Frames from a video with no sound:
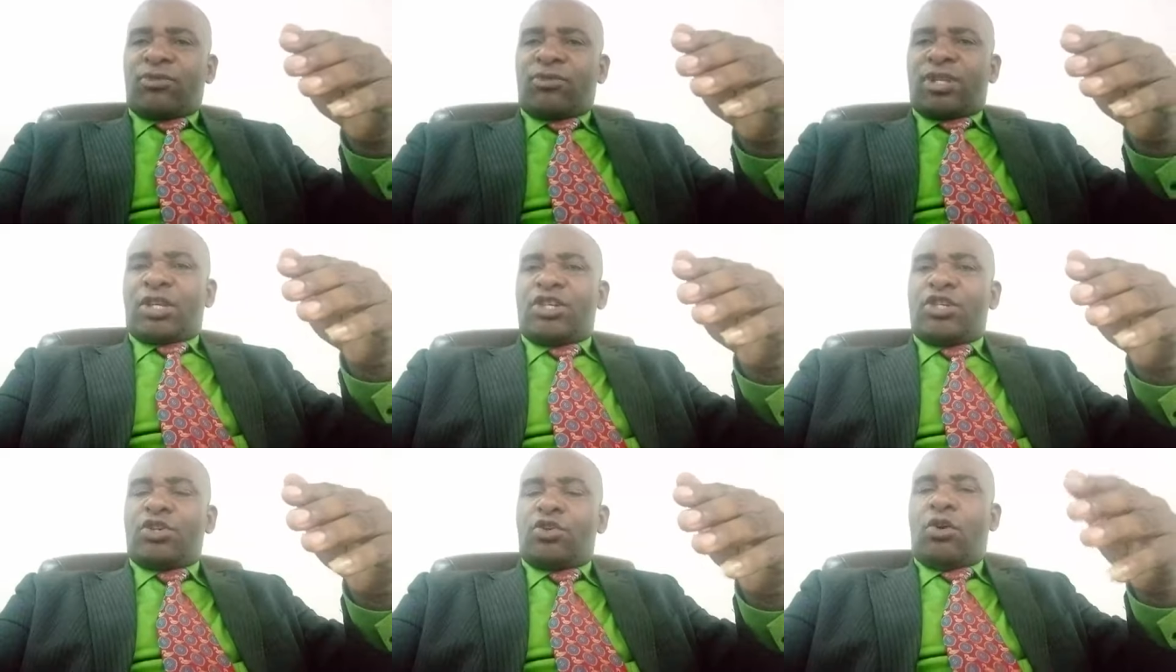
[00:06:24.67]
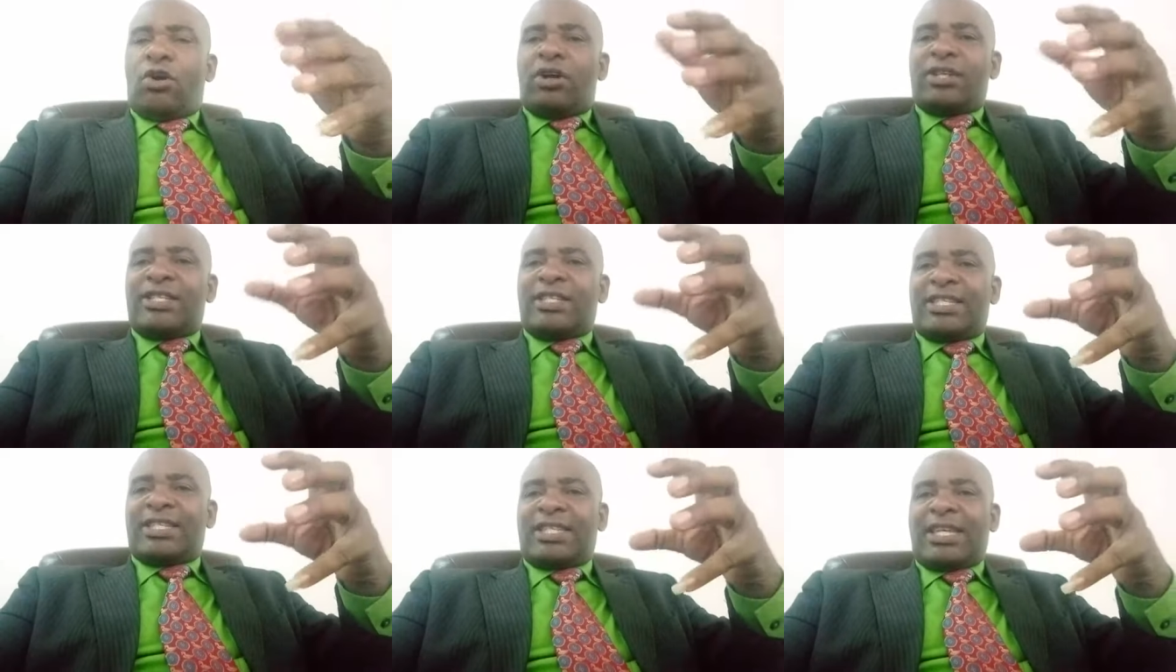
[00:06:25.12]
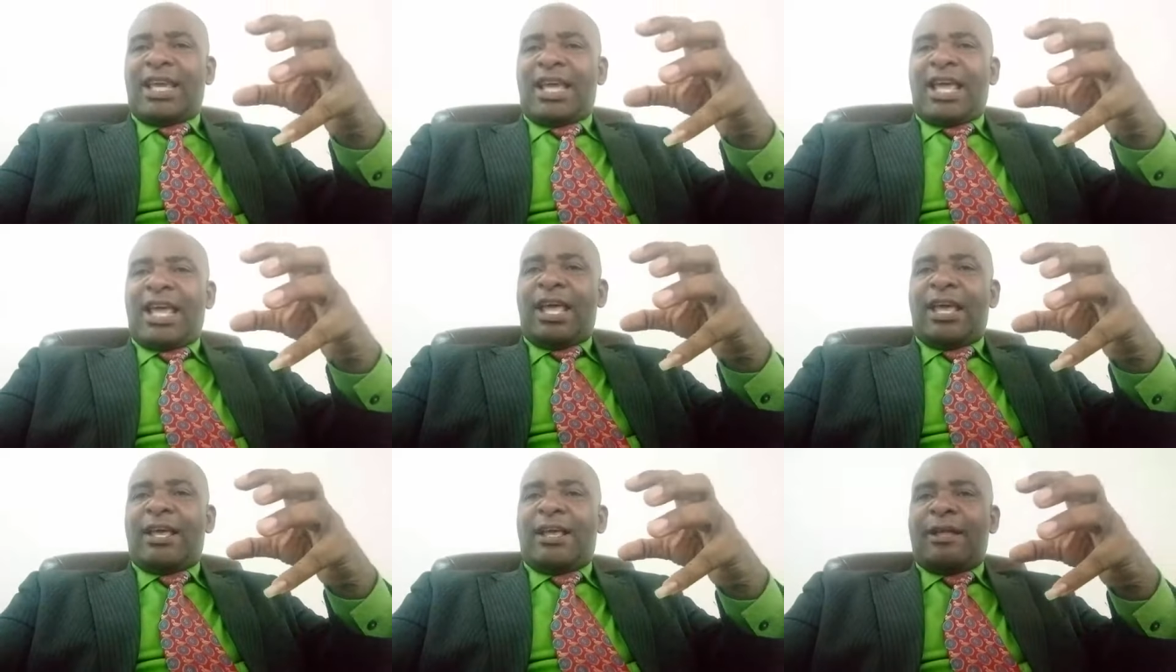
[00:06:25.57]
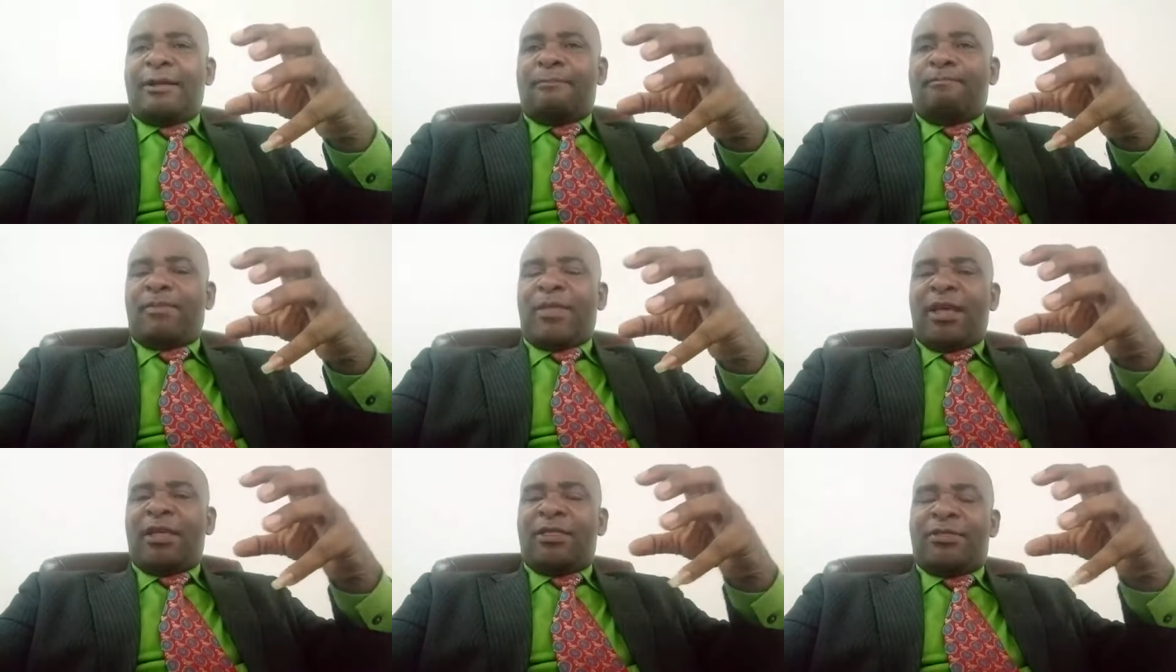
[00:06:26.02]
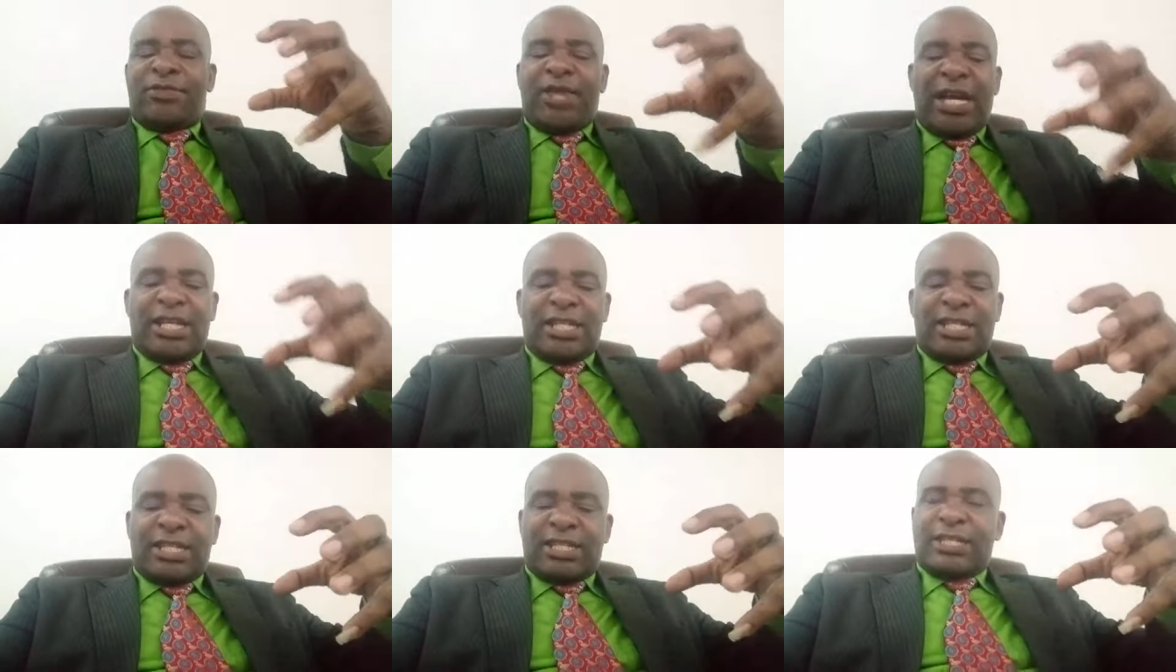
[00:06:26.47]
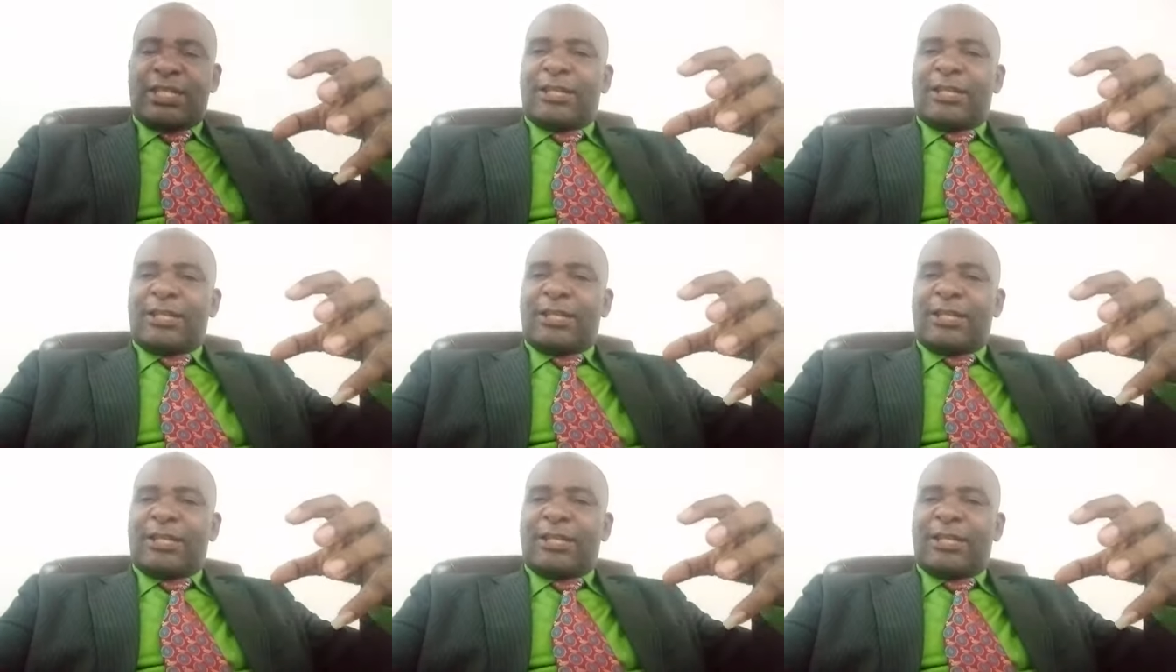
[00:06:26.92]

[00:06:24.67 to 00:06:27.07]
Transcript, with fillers: she holds uh, that,